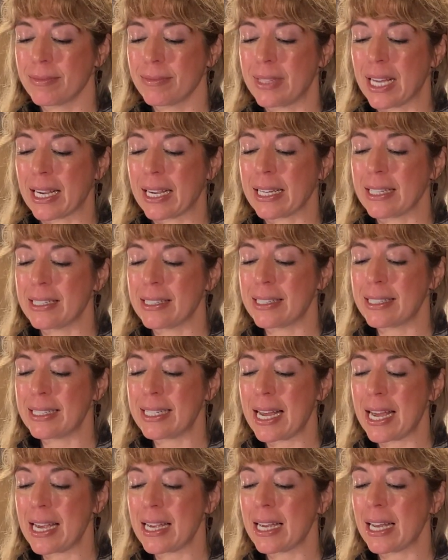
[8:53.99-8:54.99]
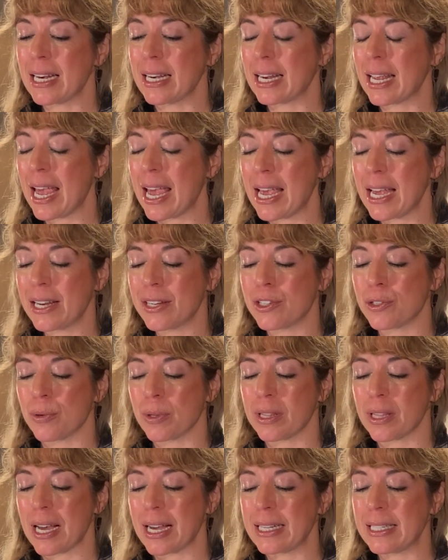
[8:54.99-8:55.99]
that can stay engaged
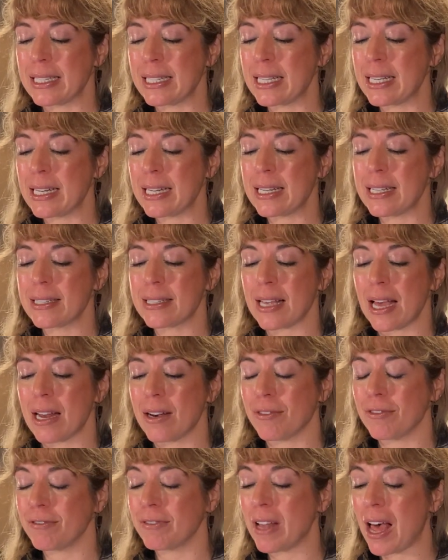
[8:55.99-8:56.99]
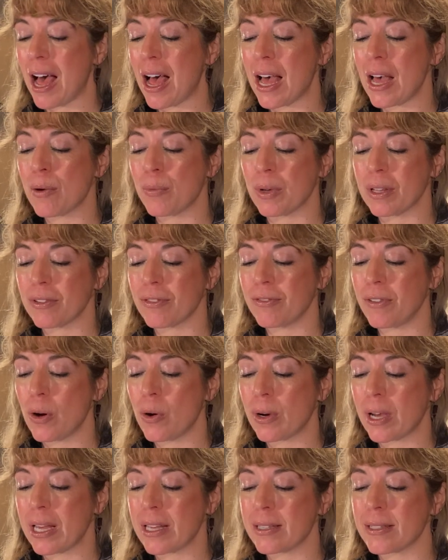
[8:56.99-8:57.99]
with ideas and fly with
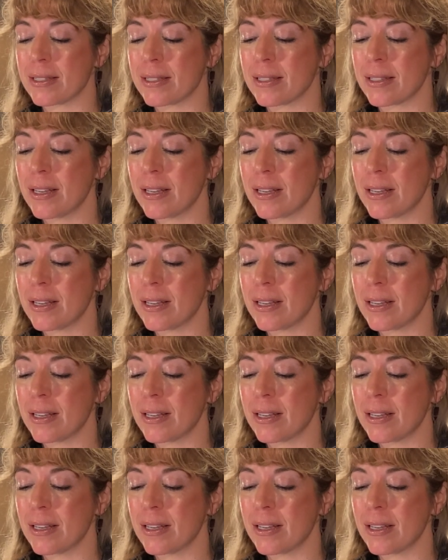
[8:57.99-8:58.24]
focus.